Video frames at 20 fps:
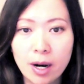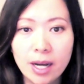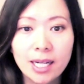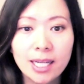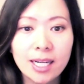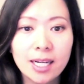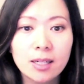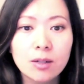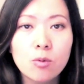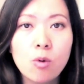it
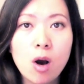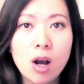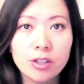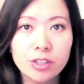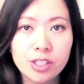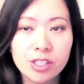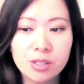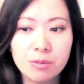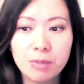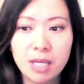kind of
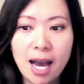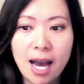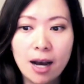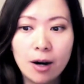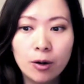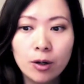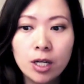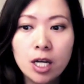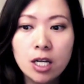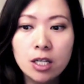washes me out.
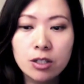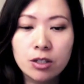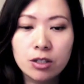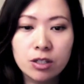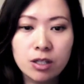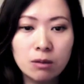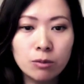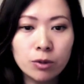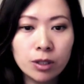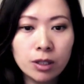So
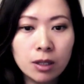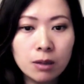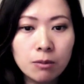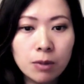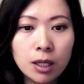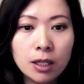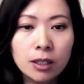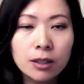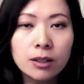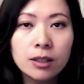somewhere in the
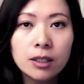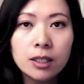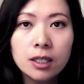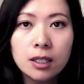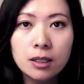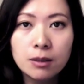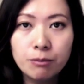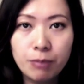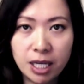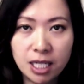middle,
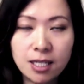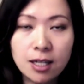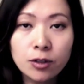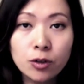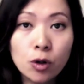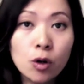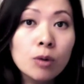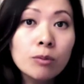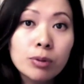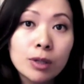based on your
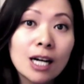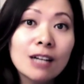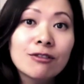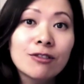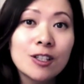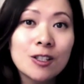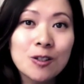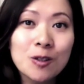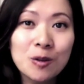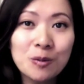own
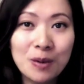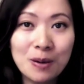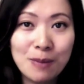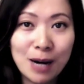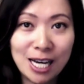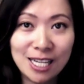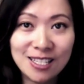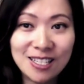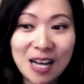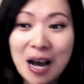preference, will be
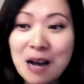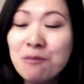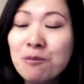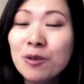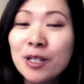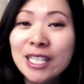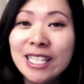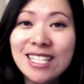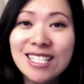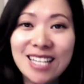best. I'm
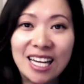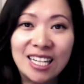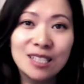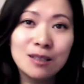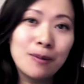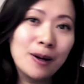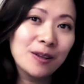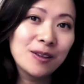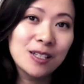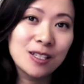really excited
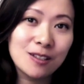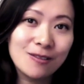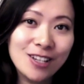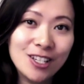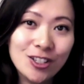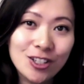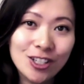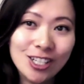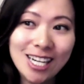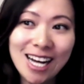about this
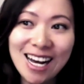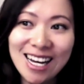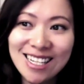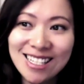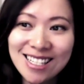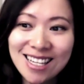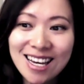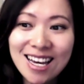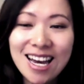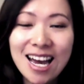feature, guys,
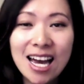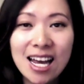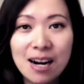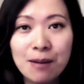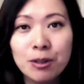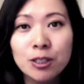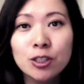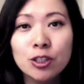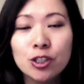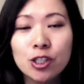and I'm going
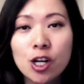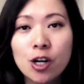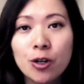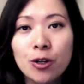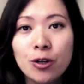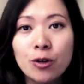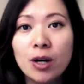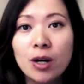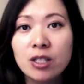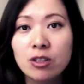to show
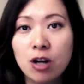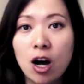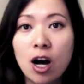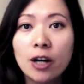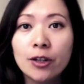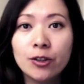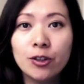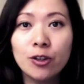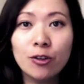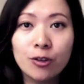you and
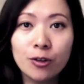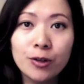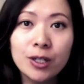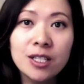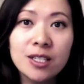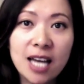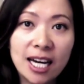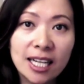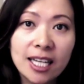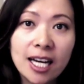talk you through
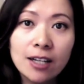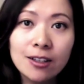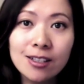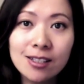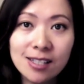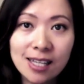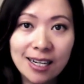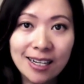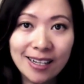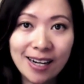exactly how to
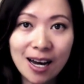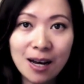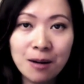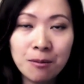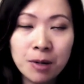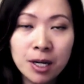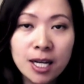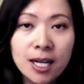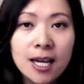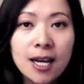set it up
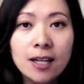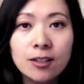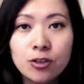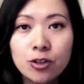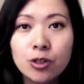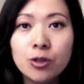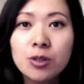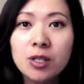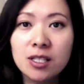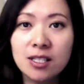and
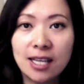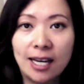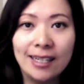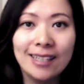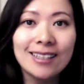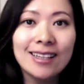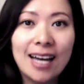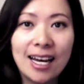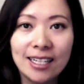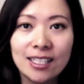choose a setting
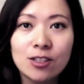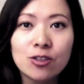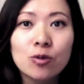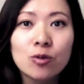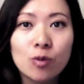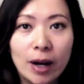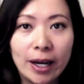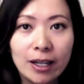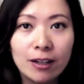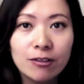that is
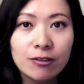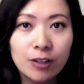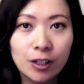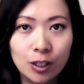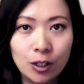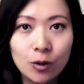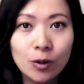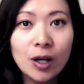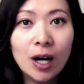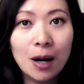right for
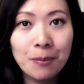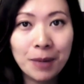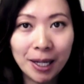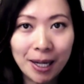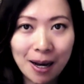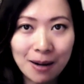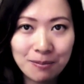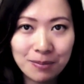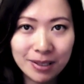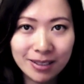you coming
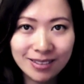up.